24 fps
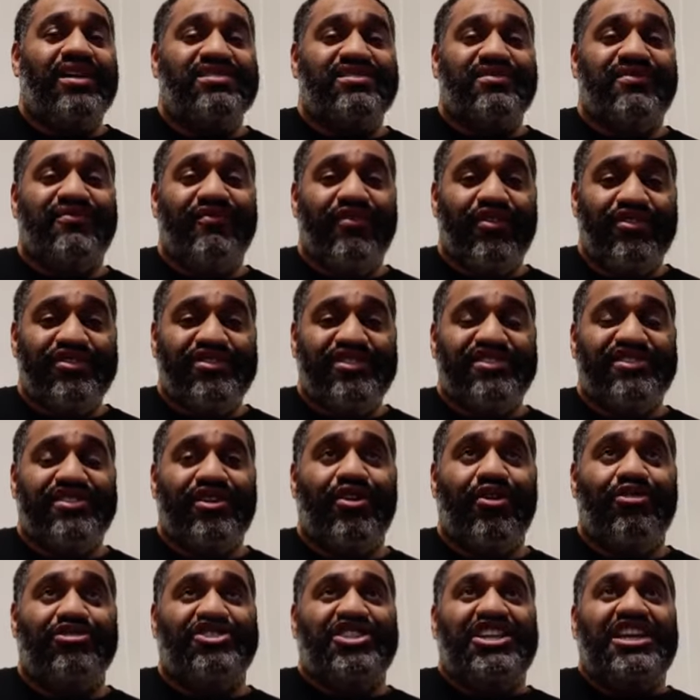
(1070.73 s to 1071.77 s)
versus
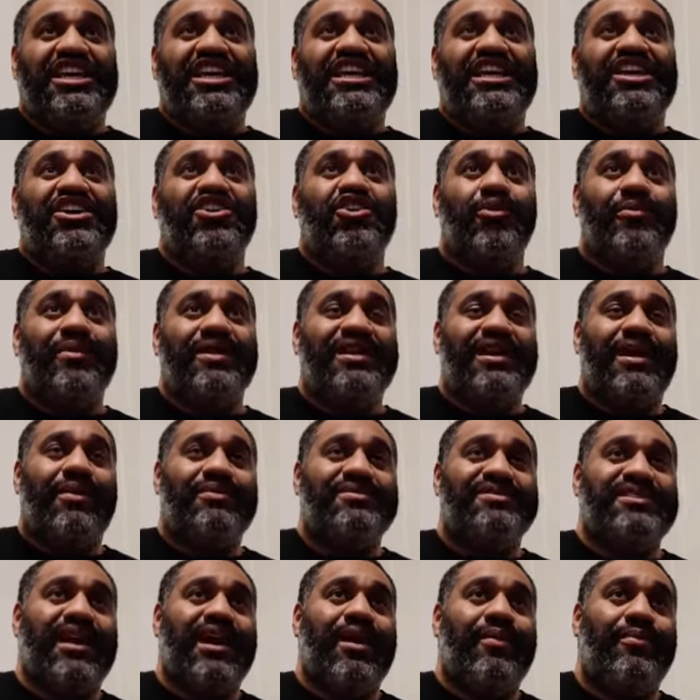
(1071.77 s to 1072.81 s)
Los Ingobernables
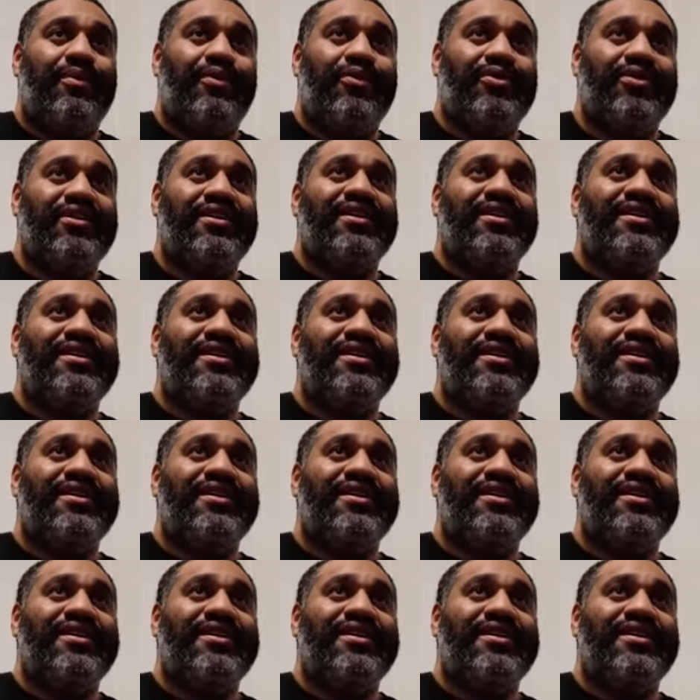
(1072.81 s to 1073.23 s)
de Japón.